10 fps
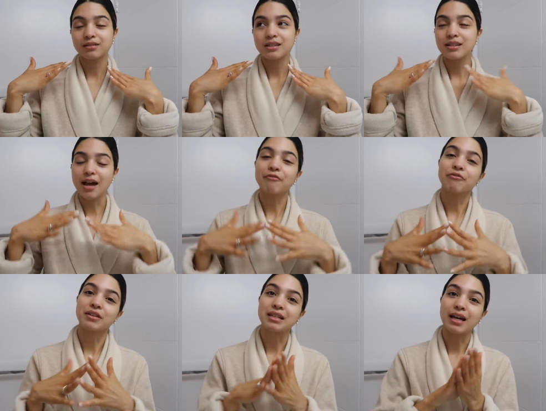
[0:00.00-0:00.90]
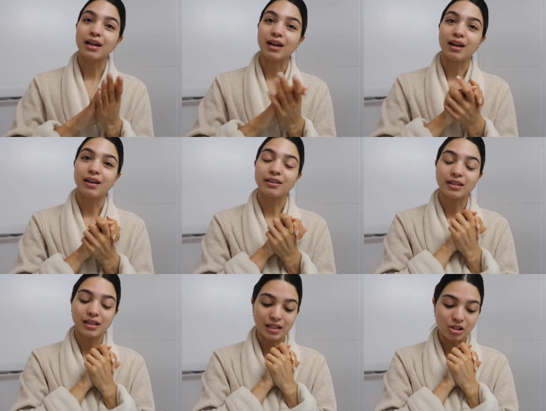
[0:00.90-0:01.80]
set for the day and
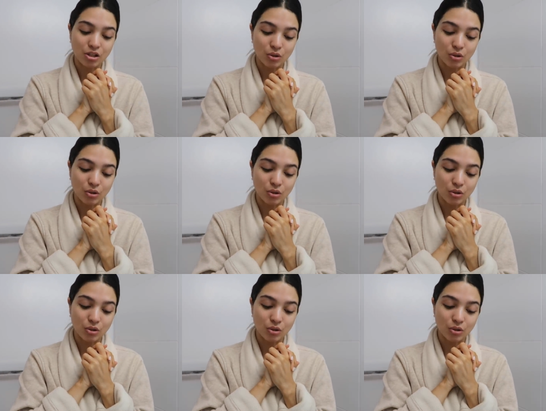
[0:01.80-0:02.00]
it gets